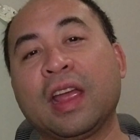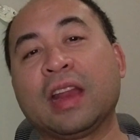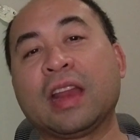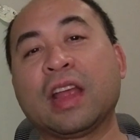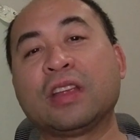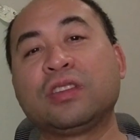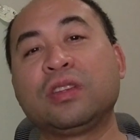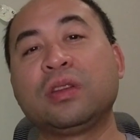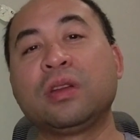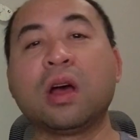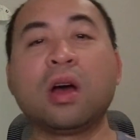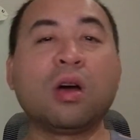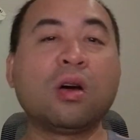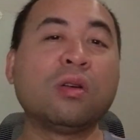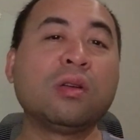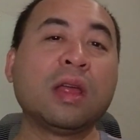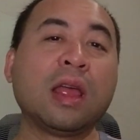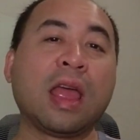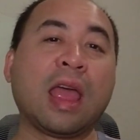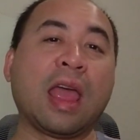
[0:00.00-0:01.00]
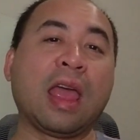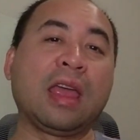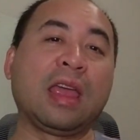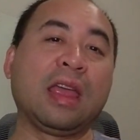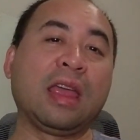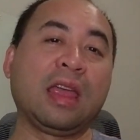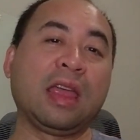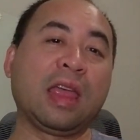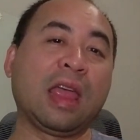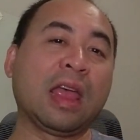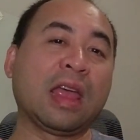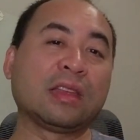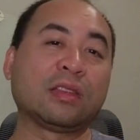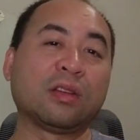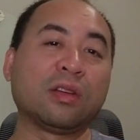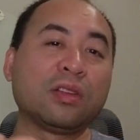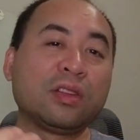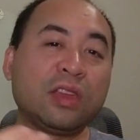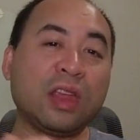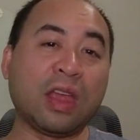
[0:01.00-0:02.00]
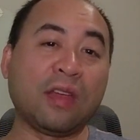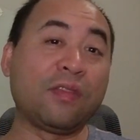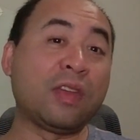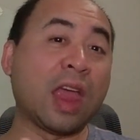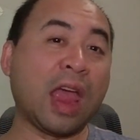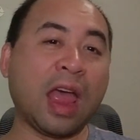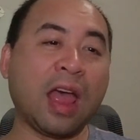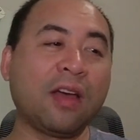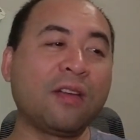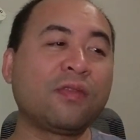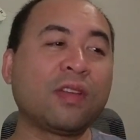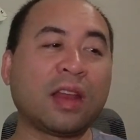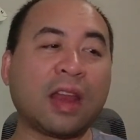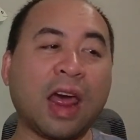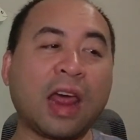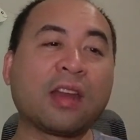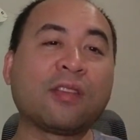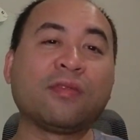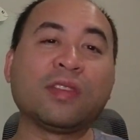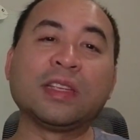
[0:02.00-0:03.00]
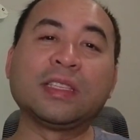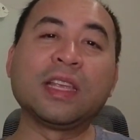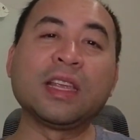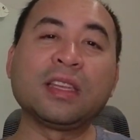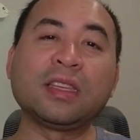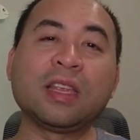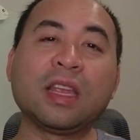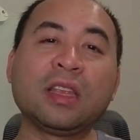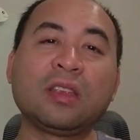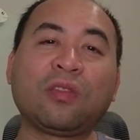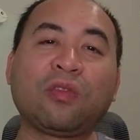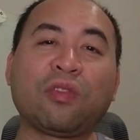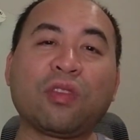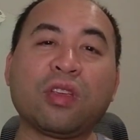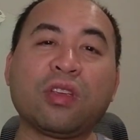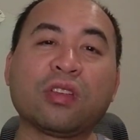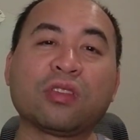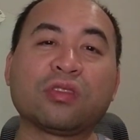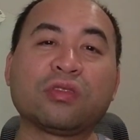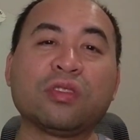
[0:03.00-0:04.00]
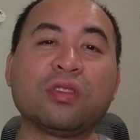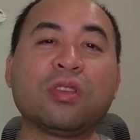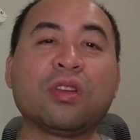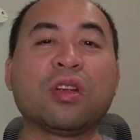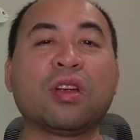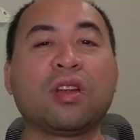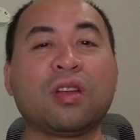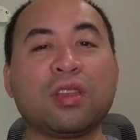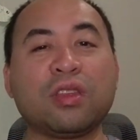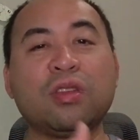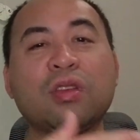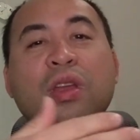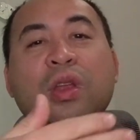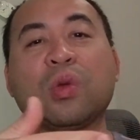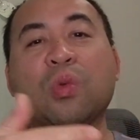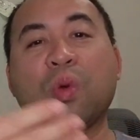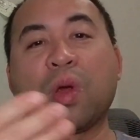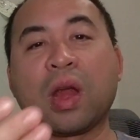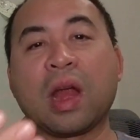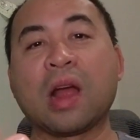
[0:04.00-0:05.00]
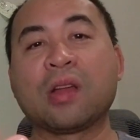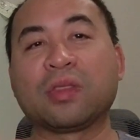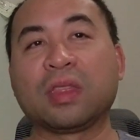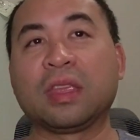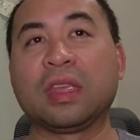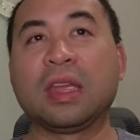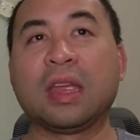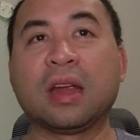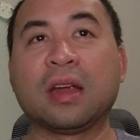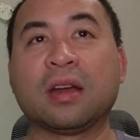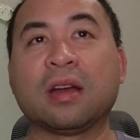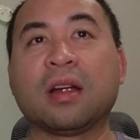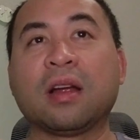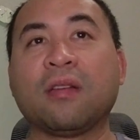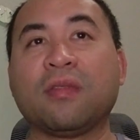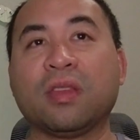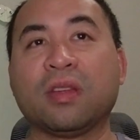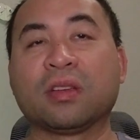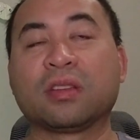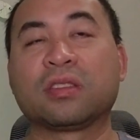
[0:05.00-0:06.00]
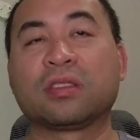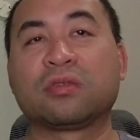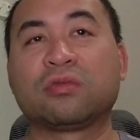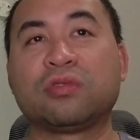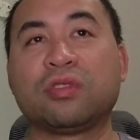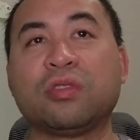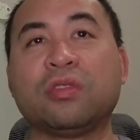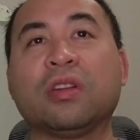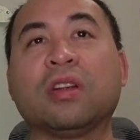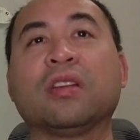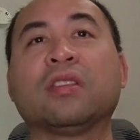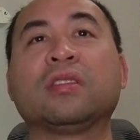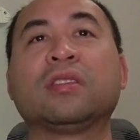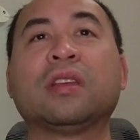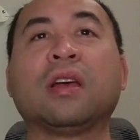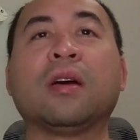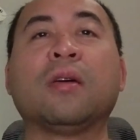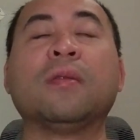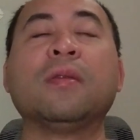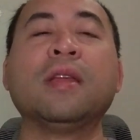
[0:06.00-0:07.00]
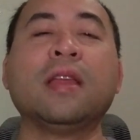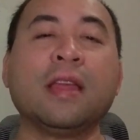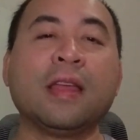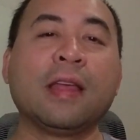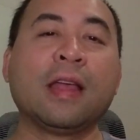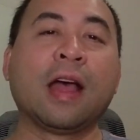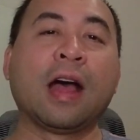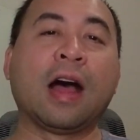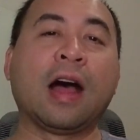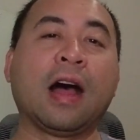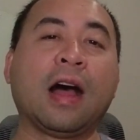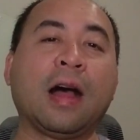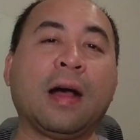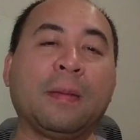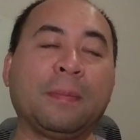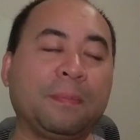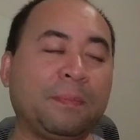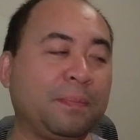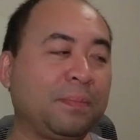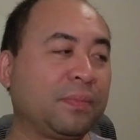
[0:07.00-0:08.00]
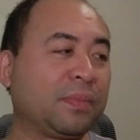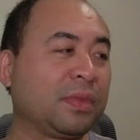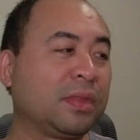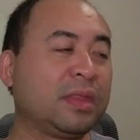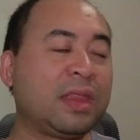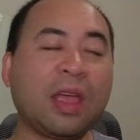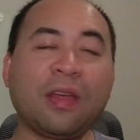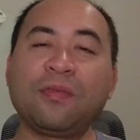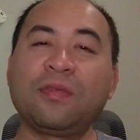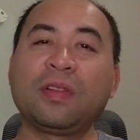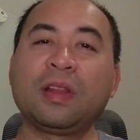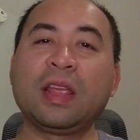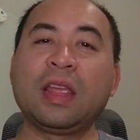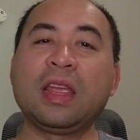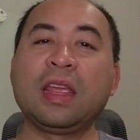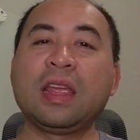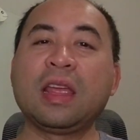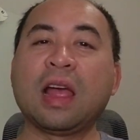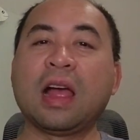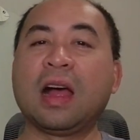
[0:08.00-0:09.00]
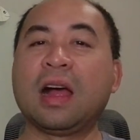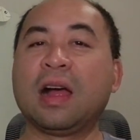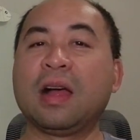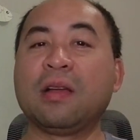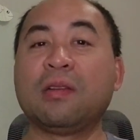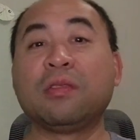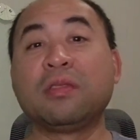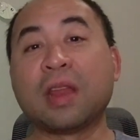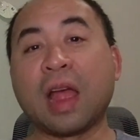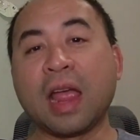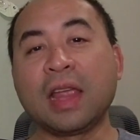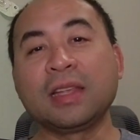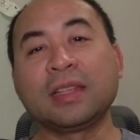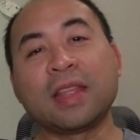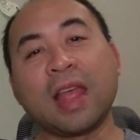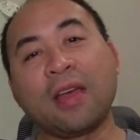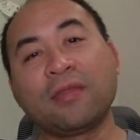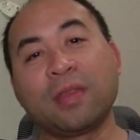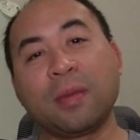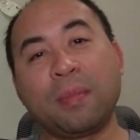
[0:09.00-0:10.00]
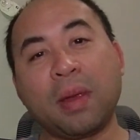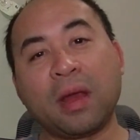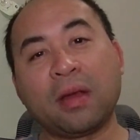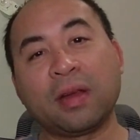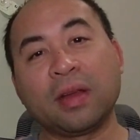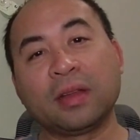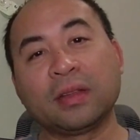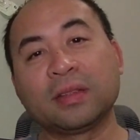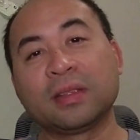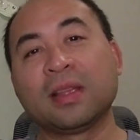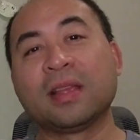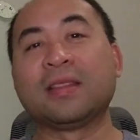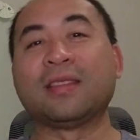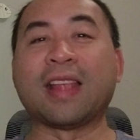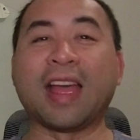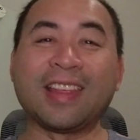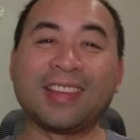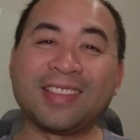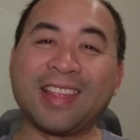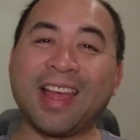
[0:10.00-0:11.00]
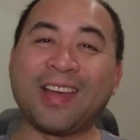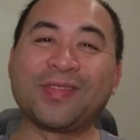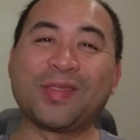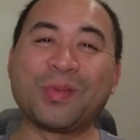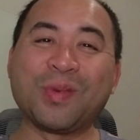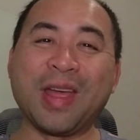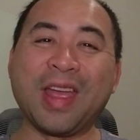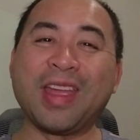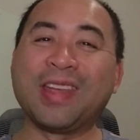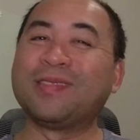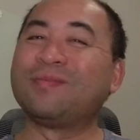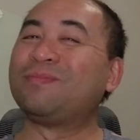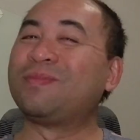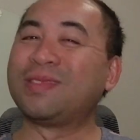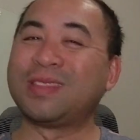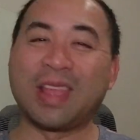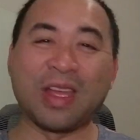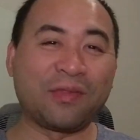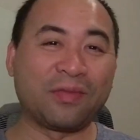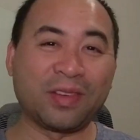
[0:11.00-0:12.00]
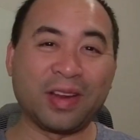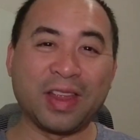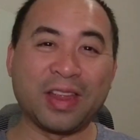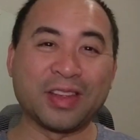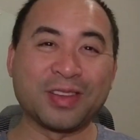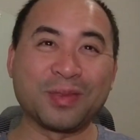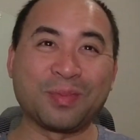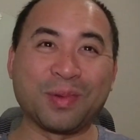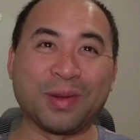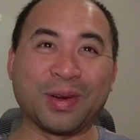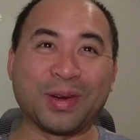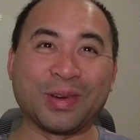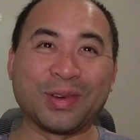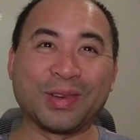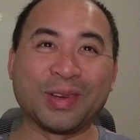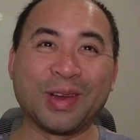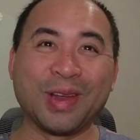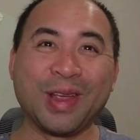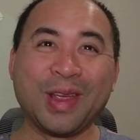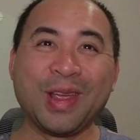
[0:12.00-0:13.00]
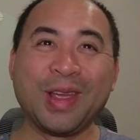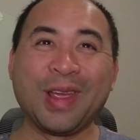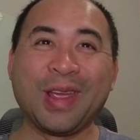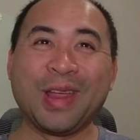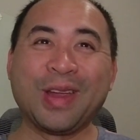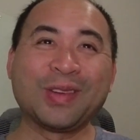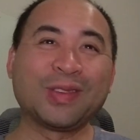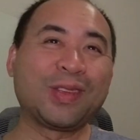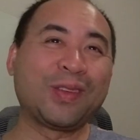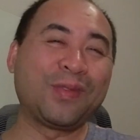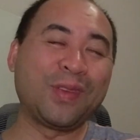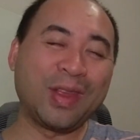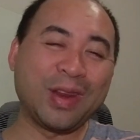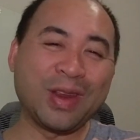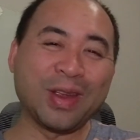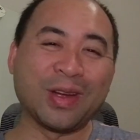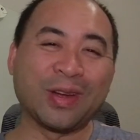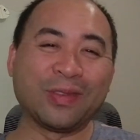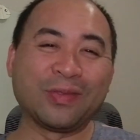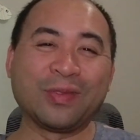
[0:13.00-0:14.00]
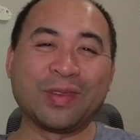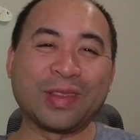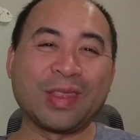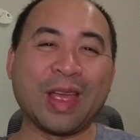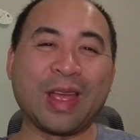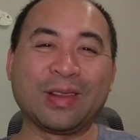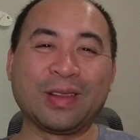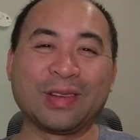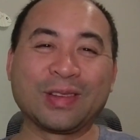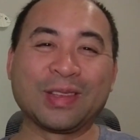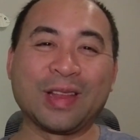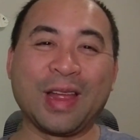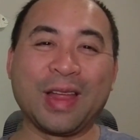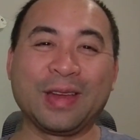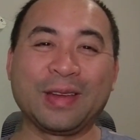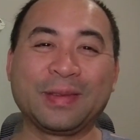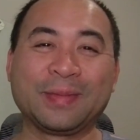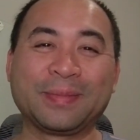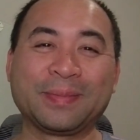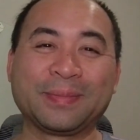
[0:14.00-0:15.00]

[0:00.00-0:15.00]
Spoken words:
And as you know, as long as if you have a lot of resistance for your extruder, you can wear out the gear of the extruder. So definitely nice to have the bearings, nice to have the weight, definitely a splurge. Here's a video of what that looks like.